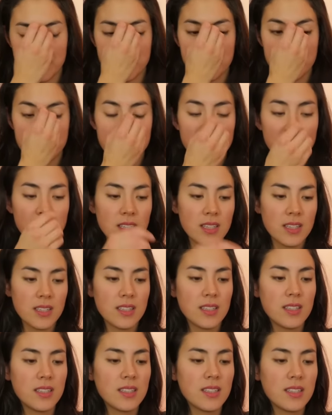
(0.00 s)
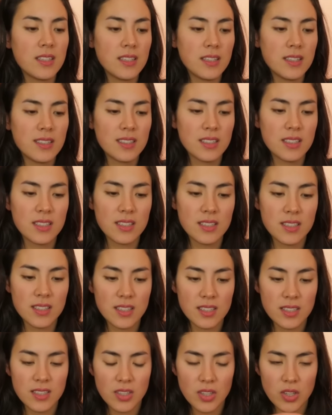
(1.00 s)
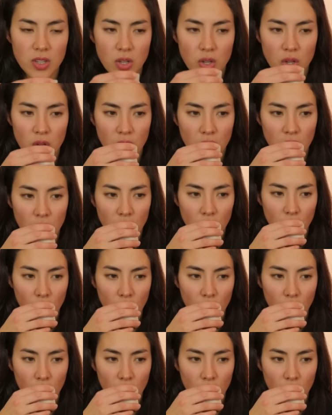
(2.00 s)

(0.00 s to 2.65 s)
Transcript: No words are spoken by the person on screen.